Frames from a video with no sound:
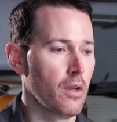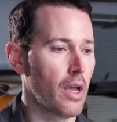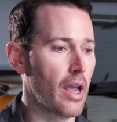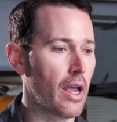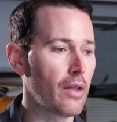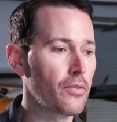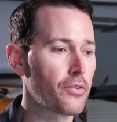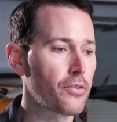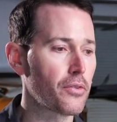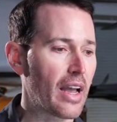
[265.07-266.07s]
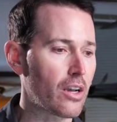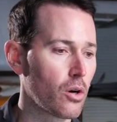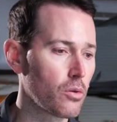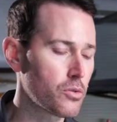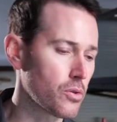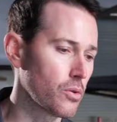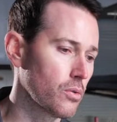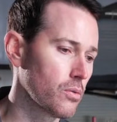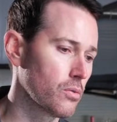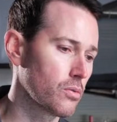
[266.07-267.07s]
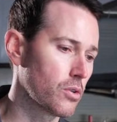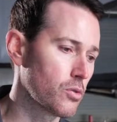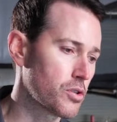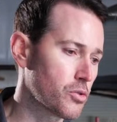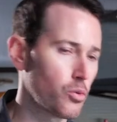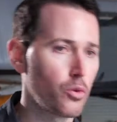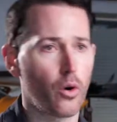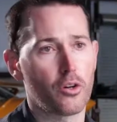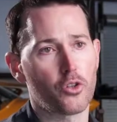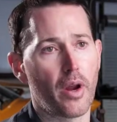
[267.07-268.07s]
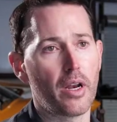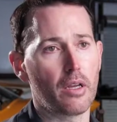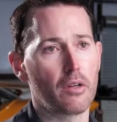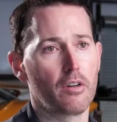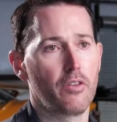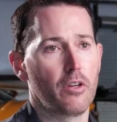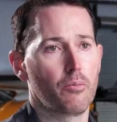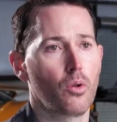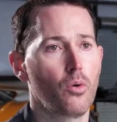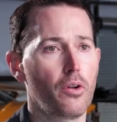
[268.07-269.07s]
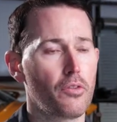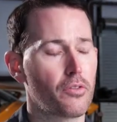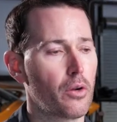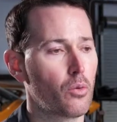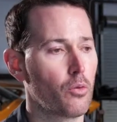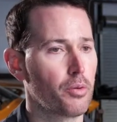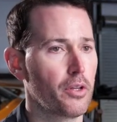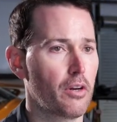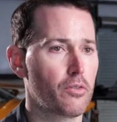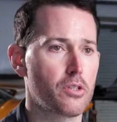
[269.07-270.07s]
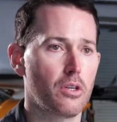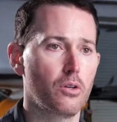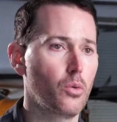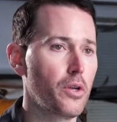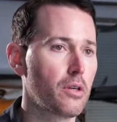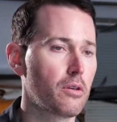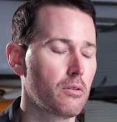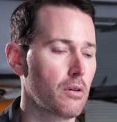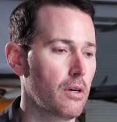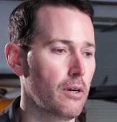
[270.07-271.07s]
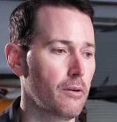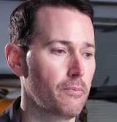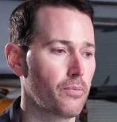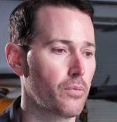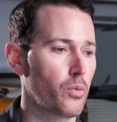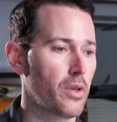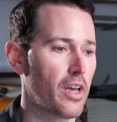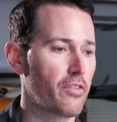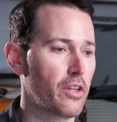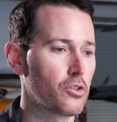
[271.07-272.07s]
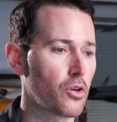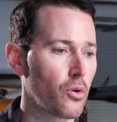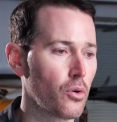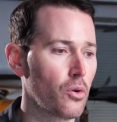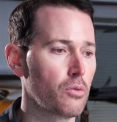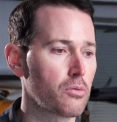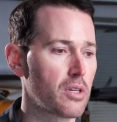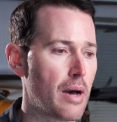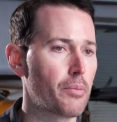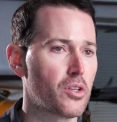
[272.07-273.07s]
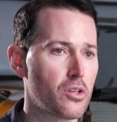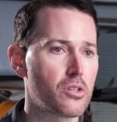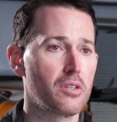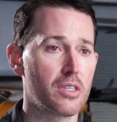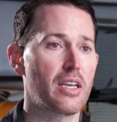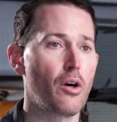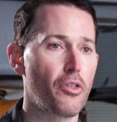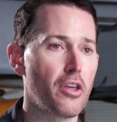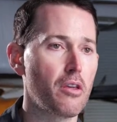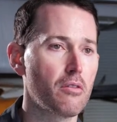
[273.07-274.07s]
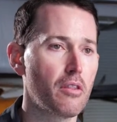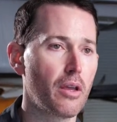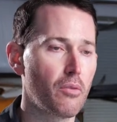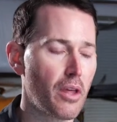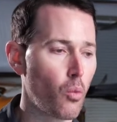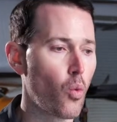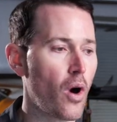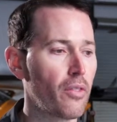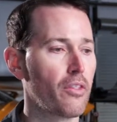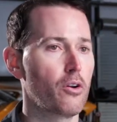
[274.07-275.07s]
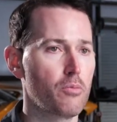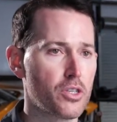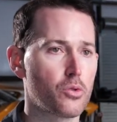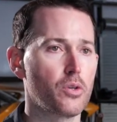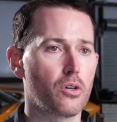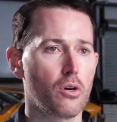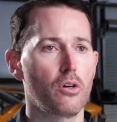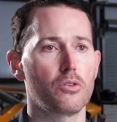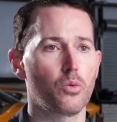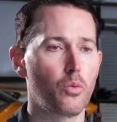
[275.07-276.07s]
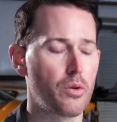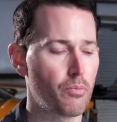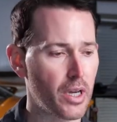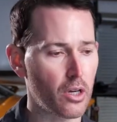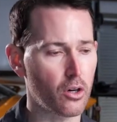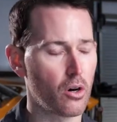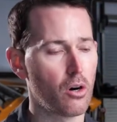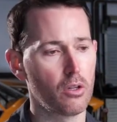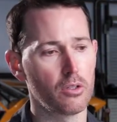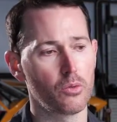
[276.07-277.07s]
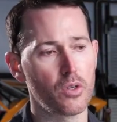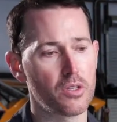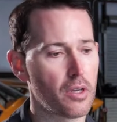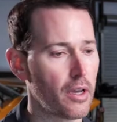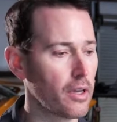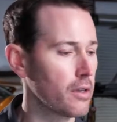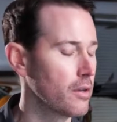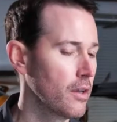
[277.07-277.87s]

And that culture goes through to our training of the employees. They role play every single week. We have internal competition that's healthy. They want their mystery calls. When we pick a call and we say,